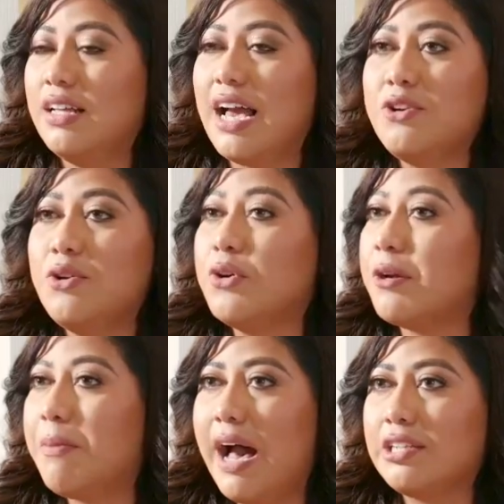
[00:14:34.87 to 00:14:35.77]
I know you're
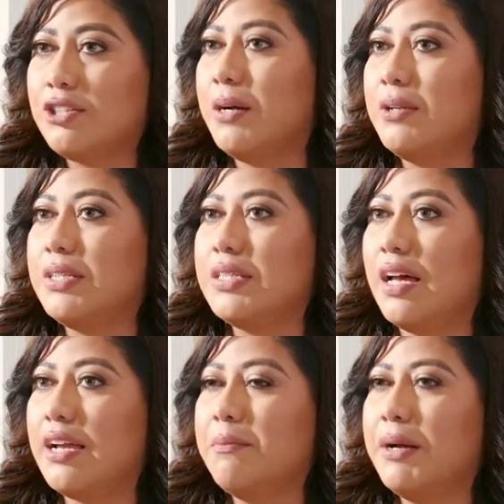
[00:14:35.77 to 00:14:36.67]
passionate about
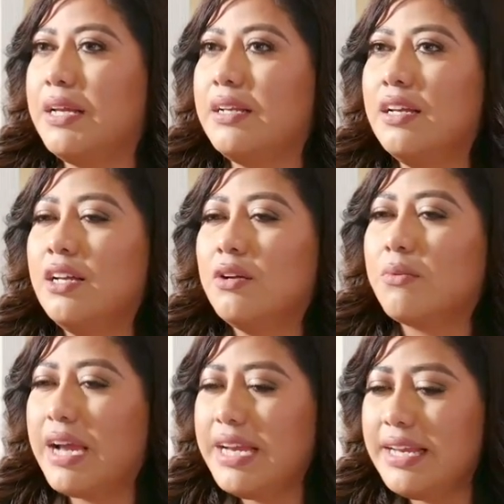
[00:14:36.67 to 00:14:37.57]
design, but
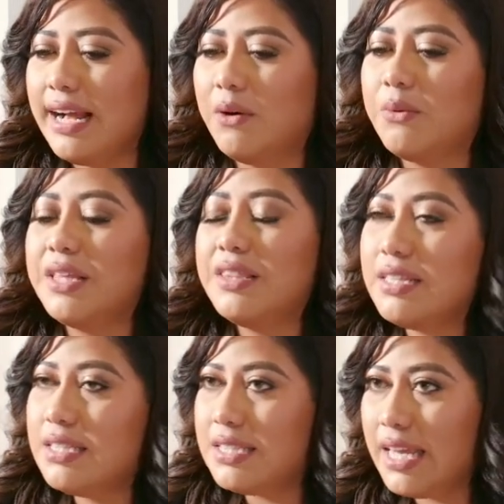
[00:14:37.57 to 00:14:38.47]
right now in
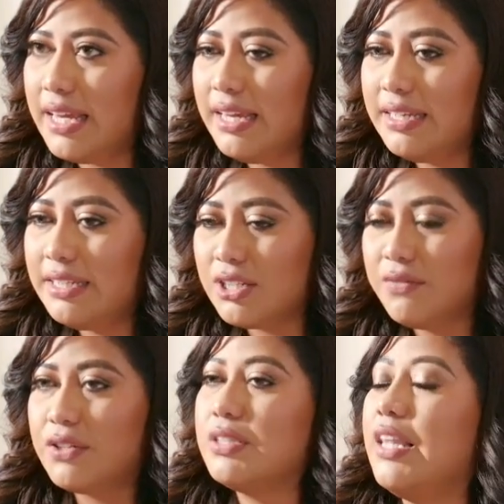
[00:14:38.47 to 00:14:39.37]
this stage
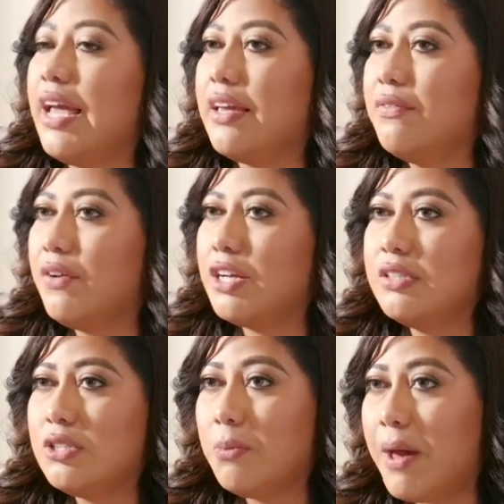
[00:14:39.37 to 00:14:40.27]
of your life, are you
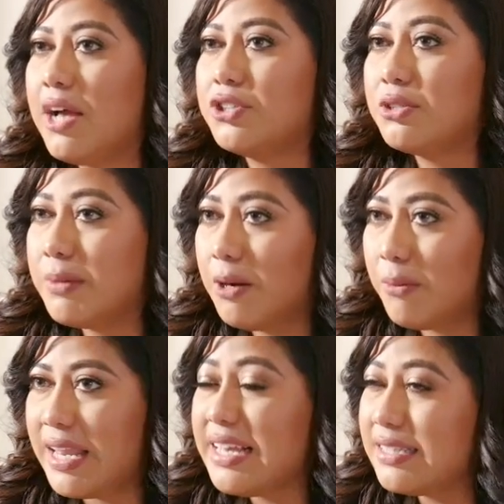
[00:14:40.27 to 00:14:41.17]
still passionate about
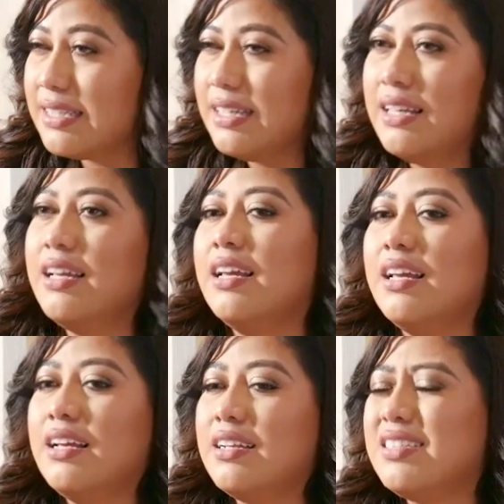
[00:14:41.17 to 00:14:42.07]
weddings?
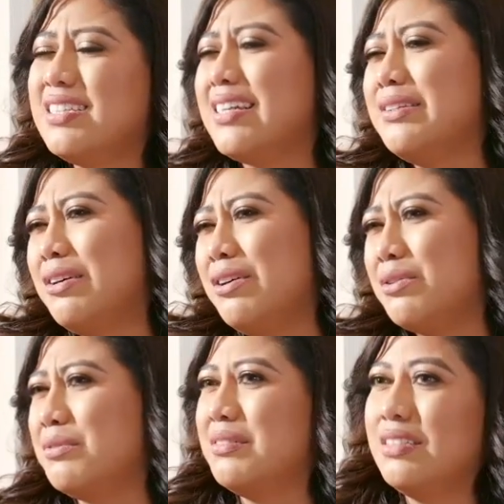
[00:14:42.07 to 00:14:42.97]
And she's like,
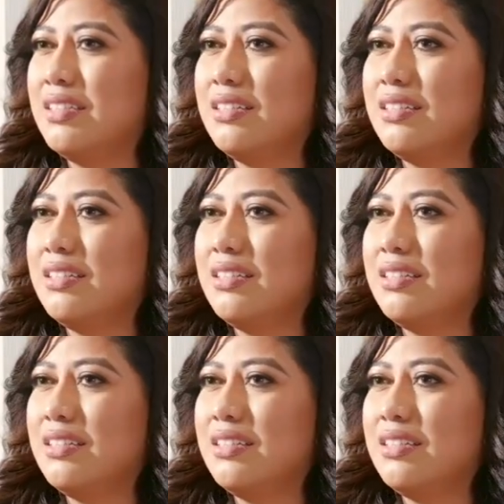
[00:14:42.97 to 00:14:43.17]
no,